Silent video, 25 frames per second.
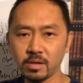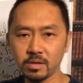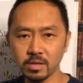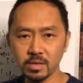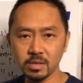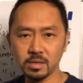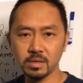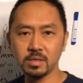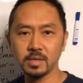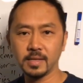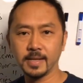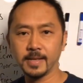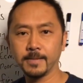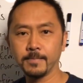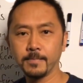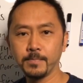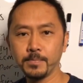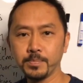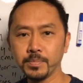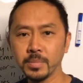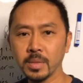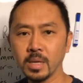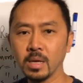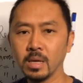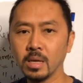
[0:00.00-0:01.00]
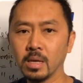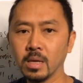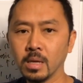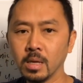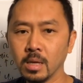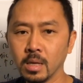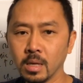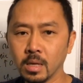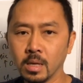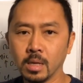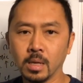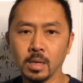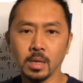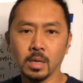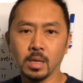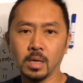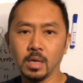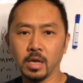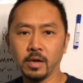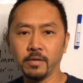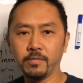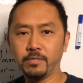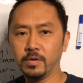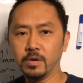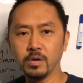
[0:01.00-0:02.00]
Now listen,
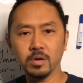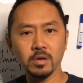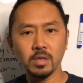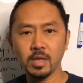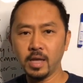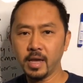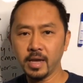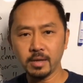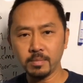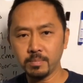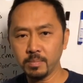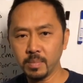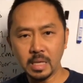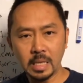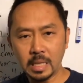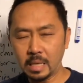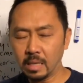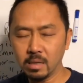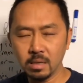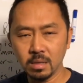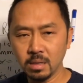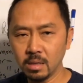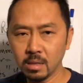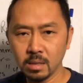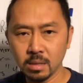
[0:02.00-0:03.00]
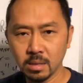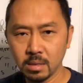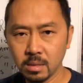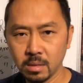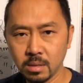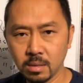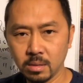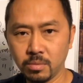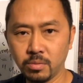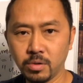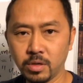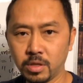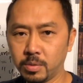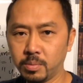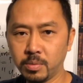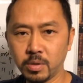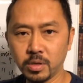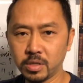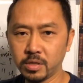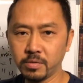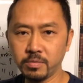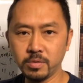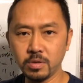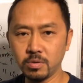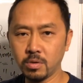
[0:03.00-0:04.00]
if you're like me, which
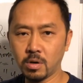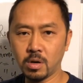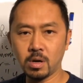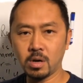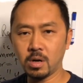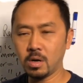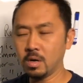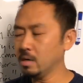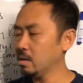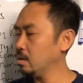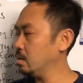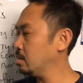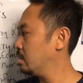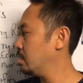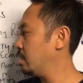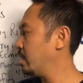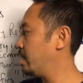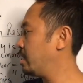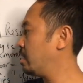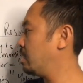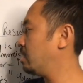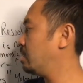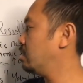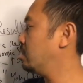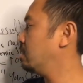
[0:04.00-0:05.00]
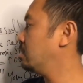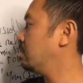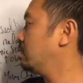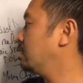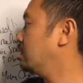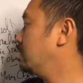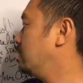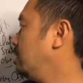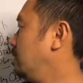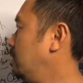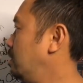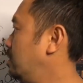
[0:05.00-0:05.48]
most of you are, and